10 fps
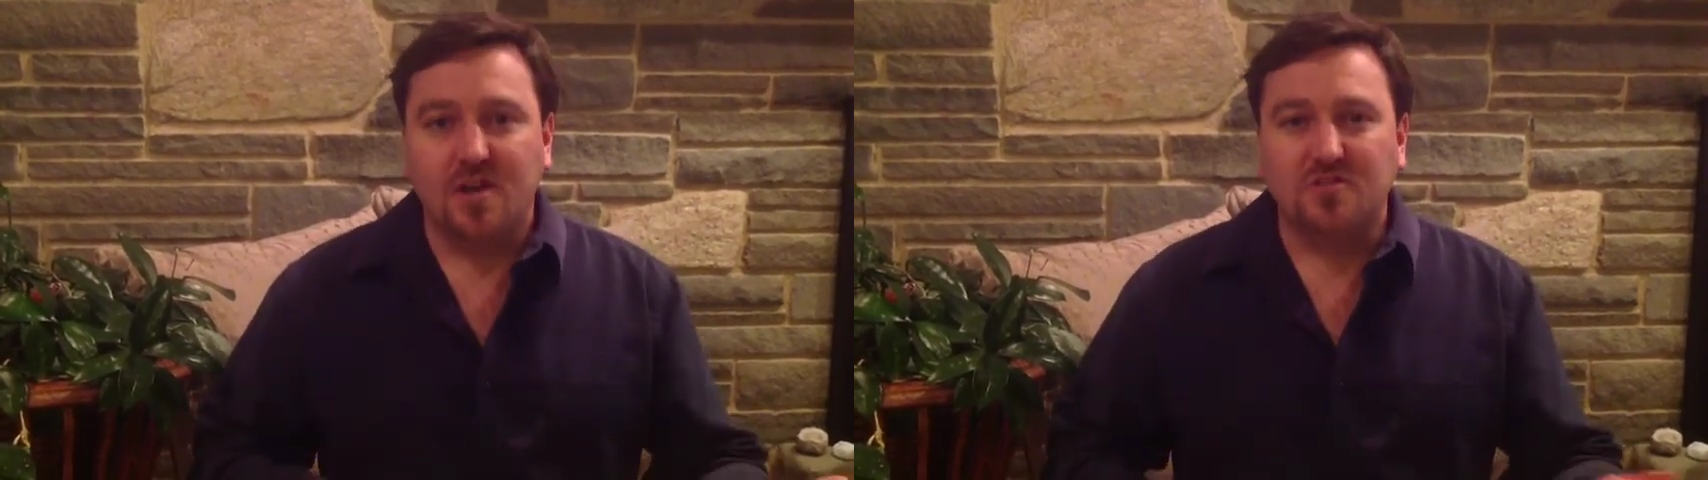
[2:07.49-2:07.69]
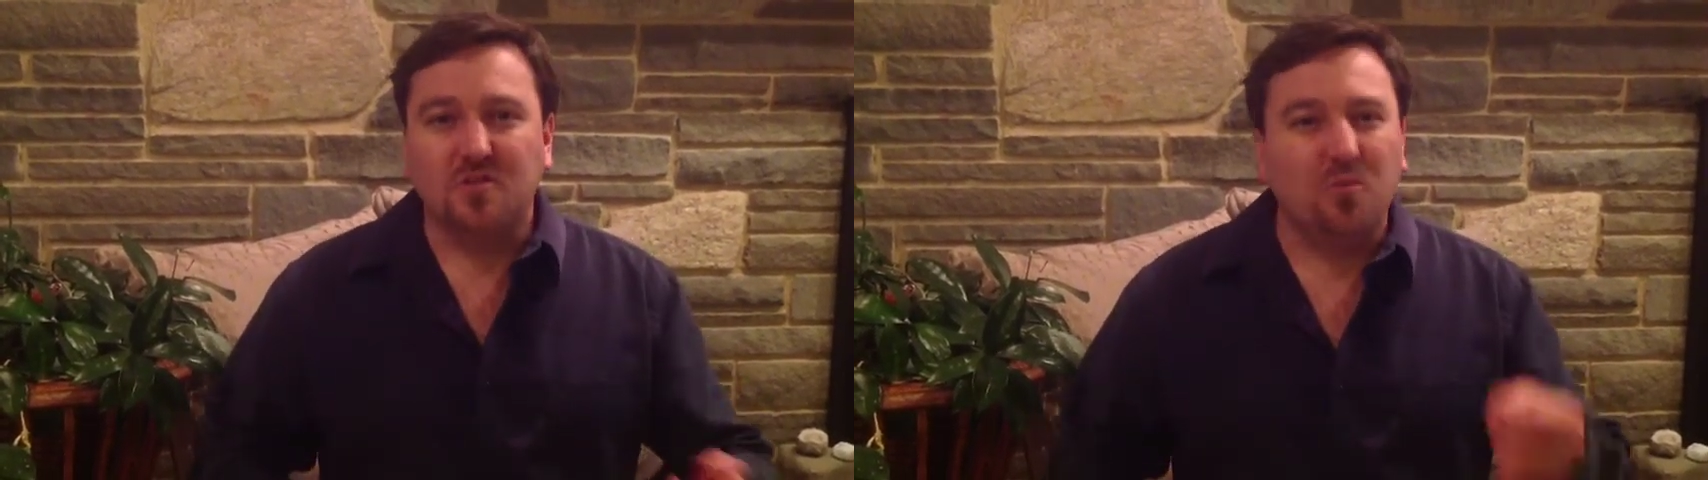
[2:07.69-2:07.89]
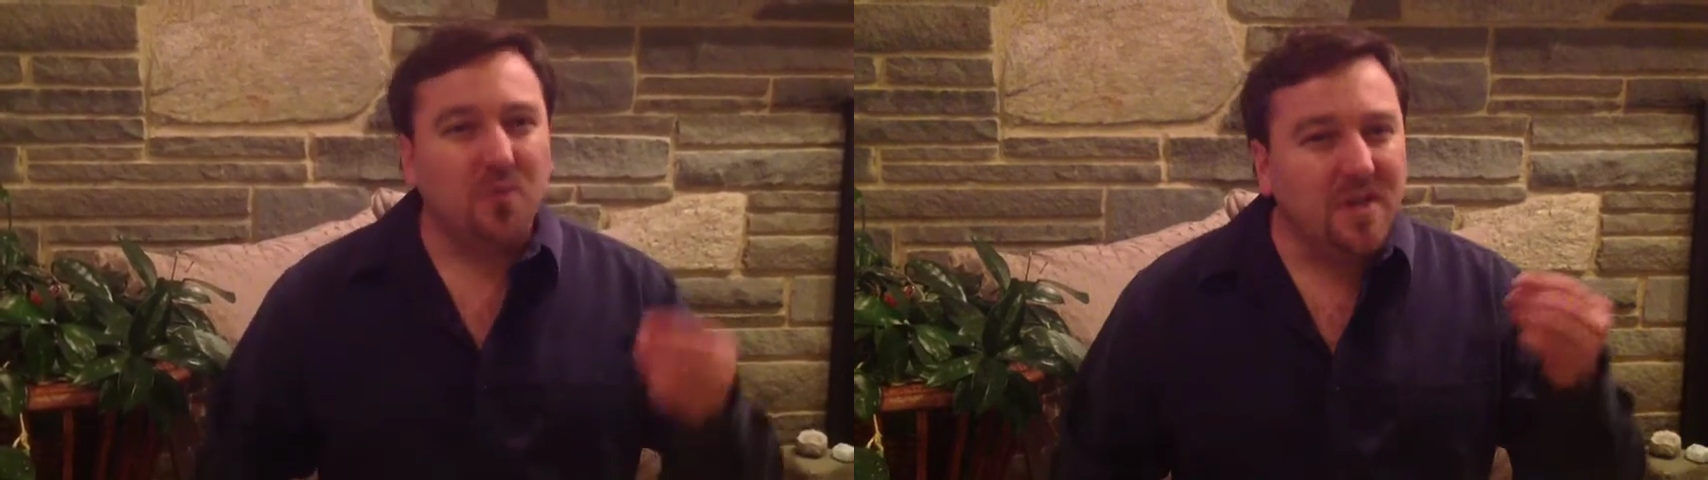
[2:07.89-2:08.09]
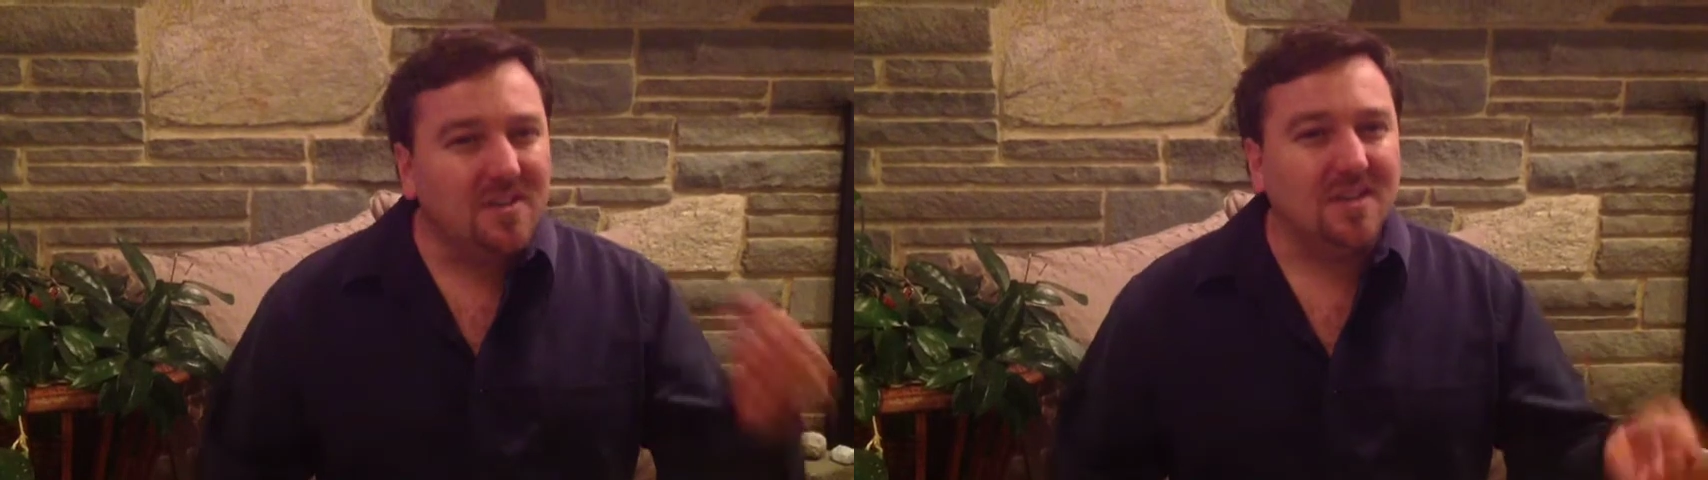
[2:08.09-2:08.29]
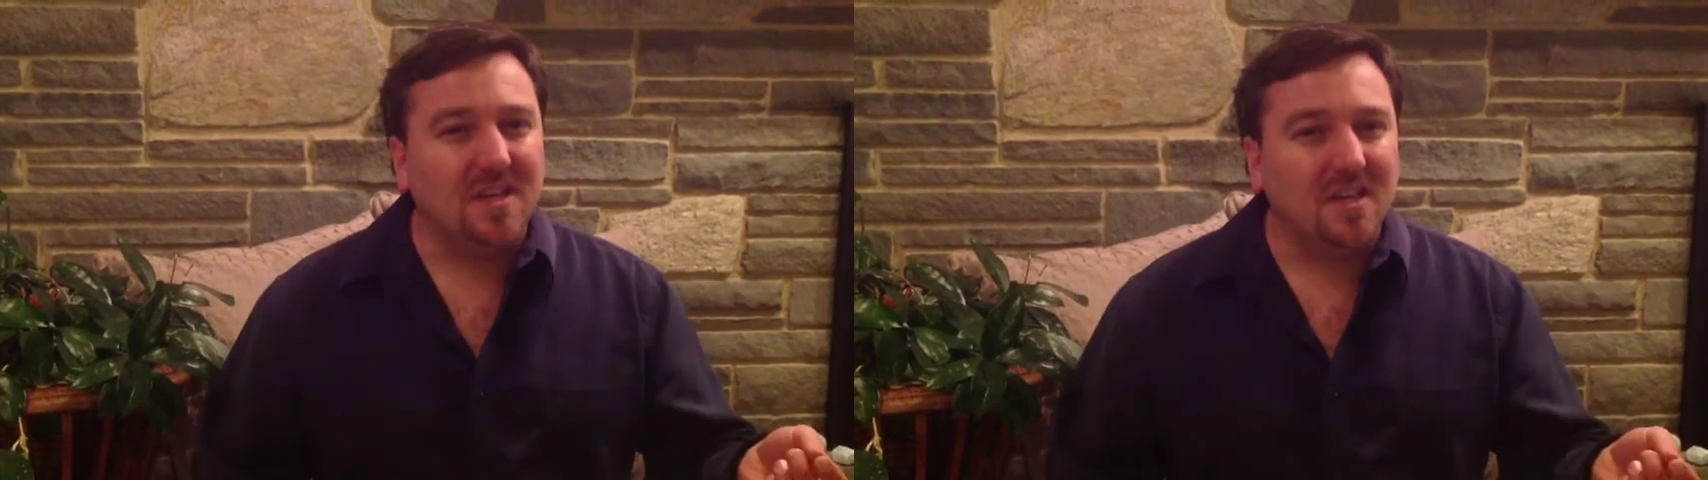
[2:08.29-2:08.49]
So
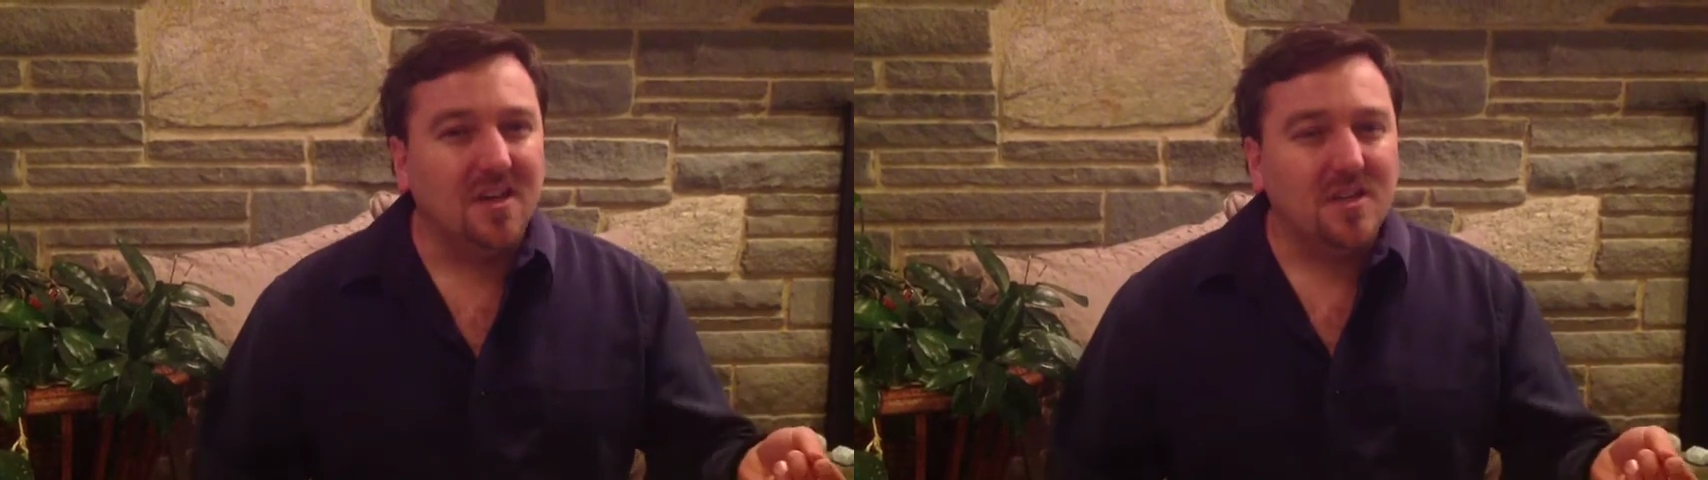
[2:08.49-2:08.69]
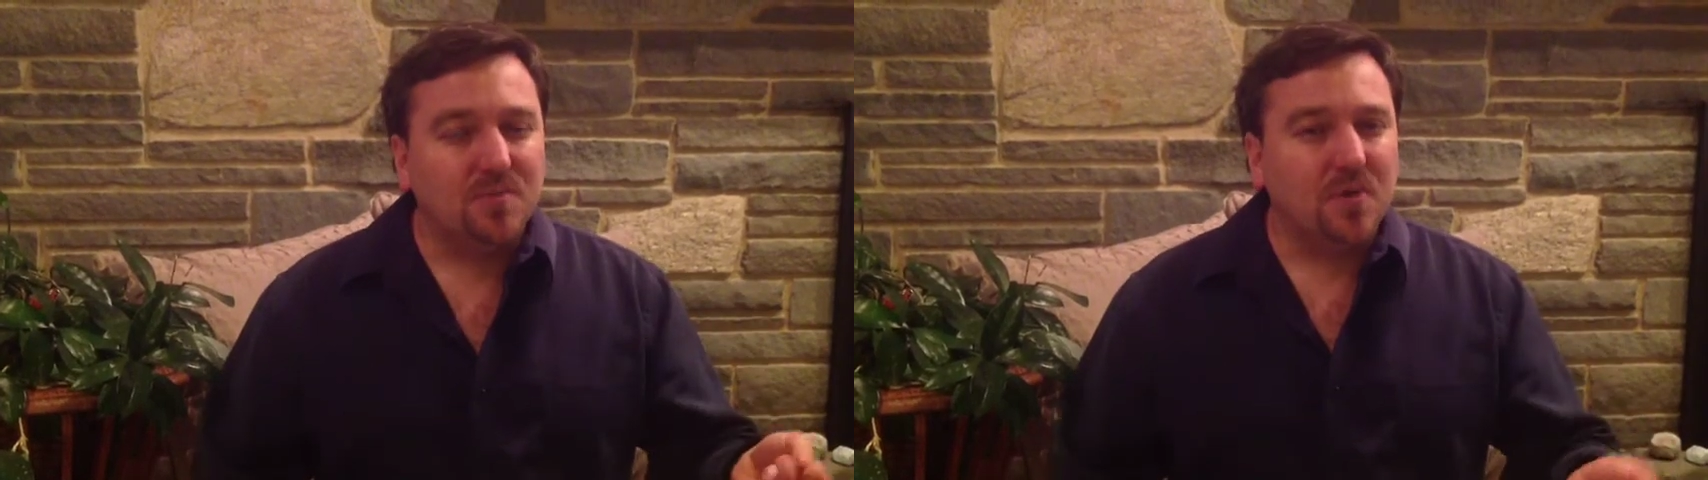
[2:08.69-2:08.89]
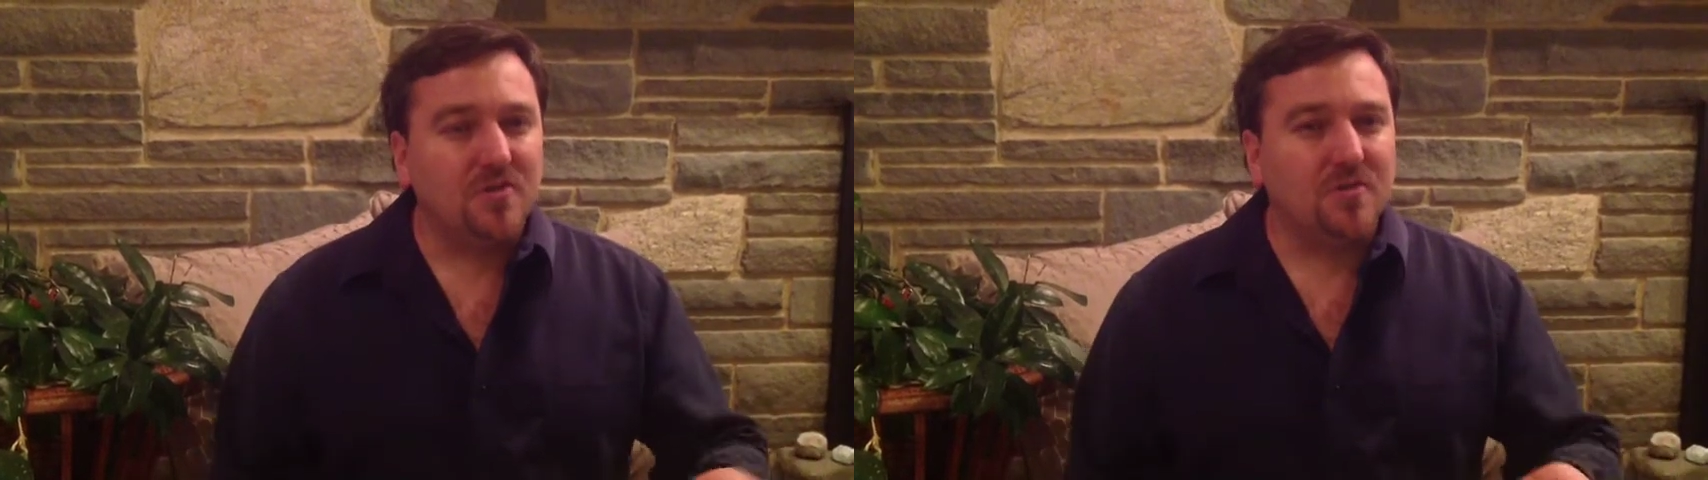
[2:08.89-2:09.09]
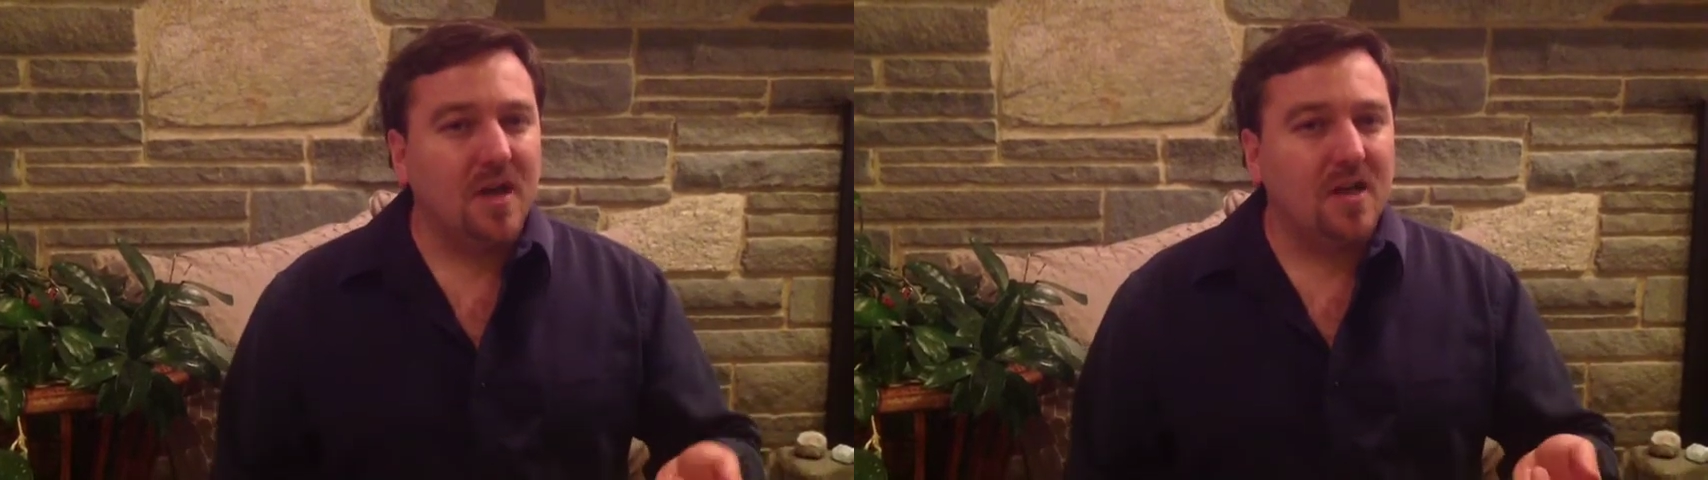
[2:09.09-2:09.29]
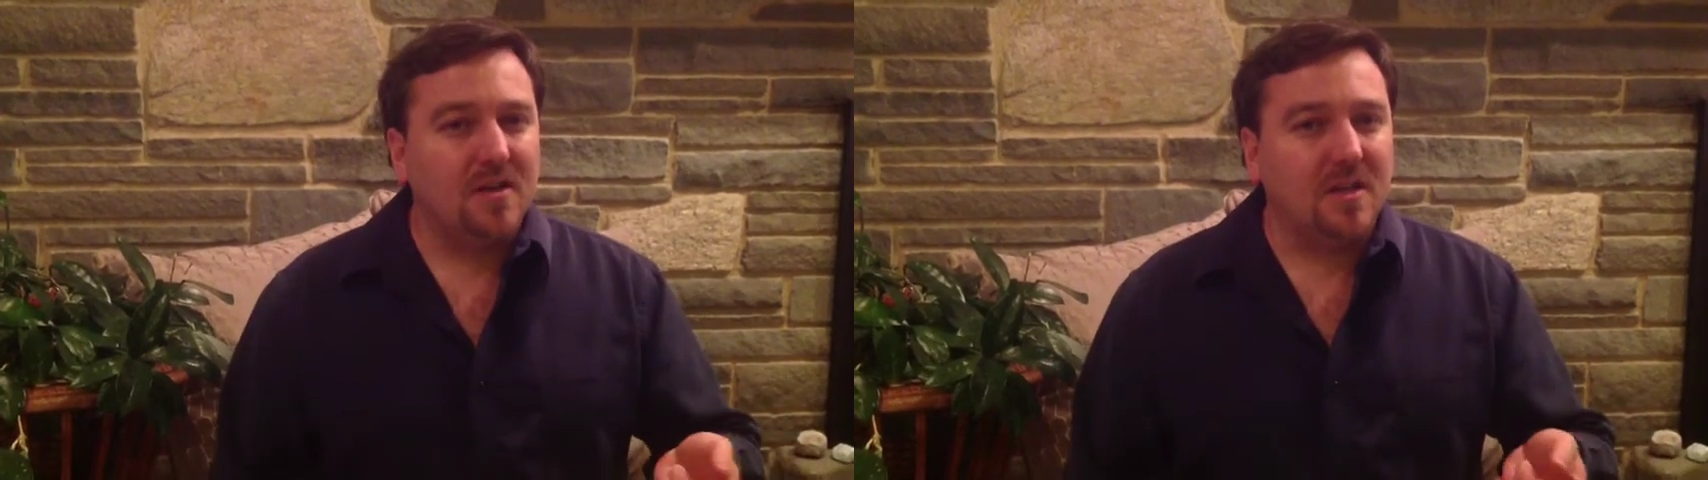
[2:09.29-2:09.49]
really,
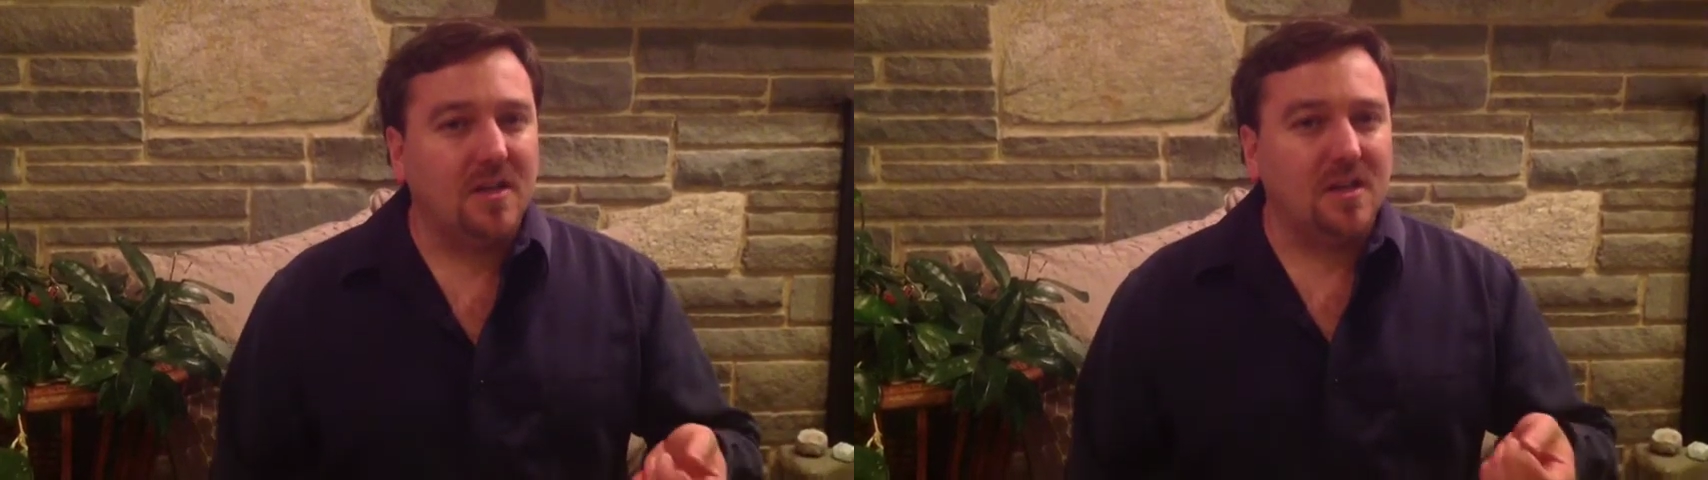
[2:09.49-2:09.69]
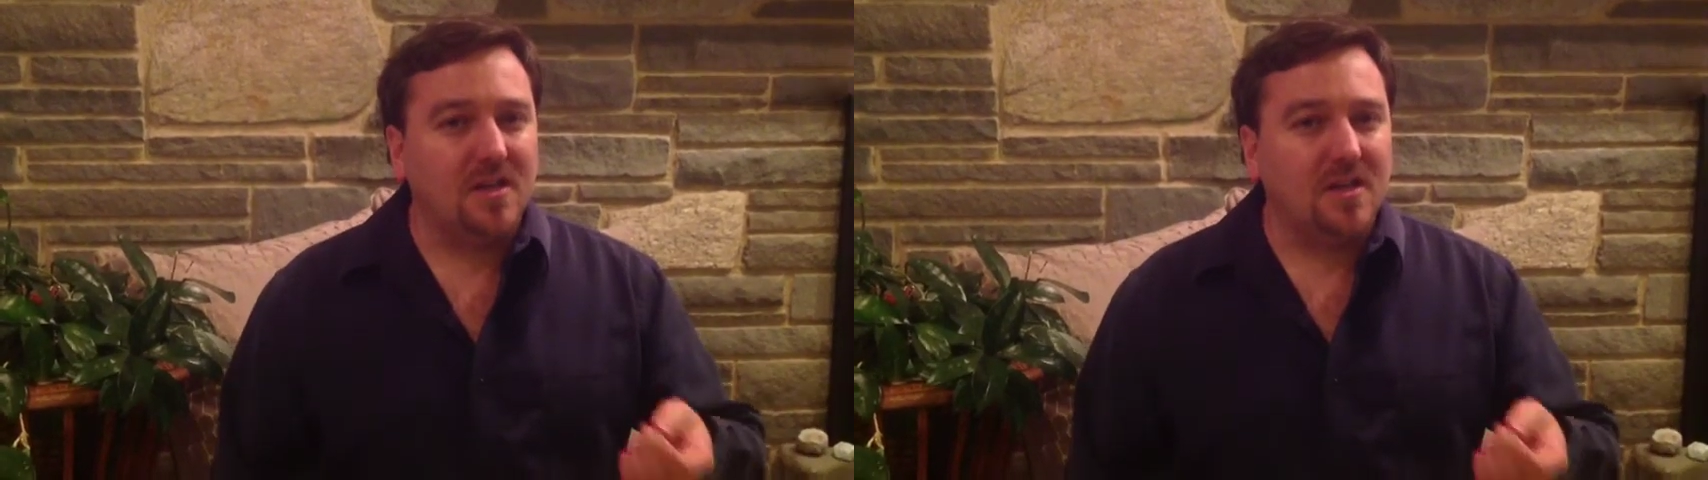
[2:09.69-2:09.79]
spirituality